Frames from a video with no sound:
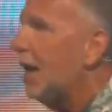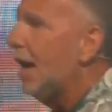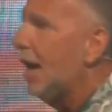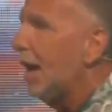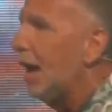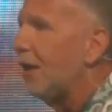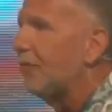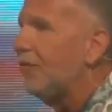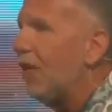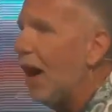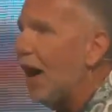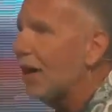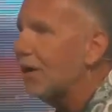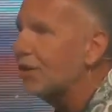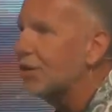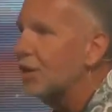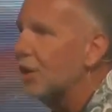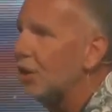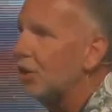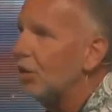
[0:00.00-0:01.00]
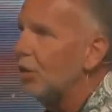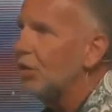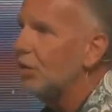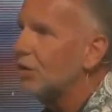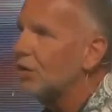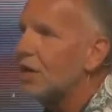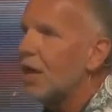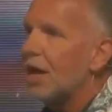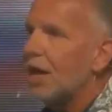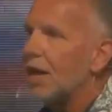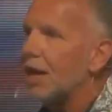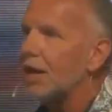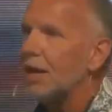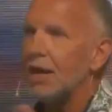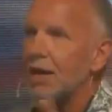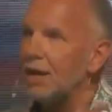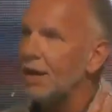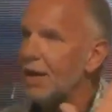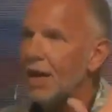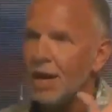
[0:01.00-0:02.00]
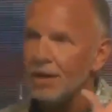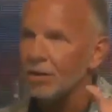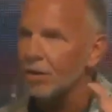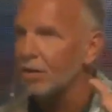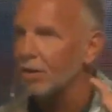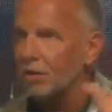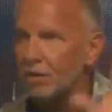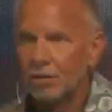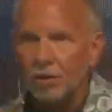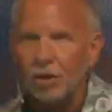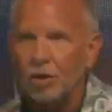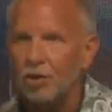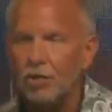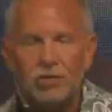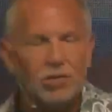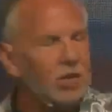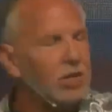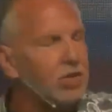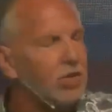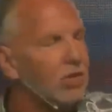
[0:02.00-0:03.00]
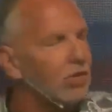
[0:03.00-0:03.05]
and Fox News and any other news that you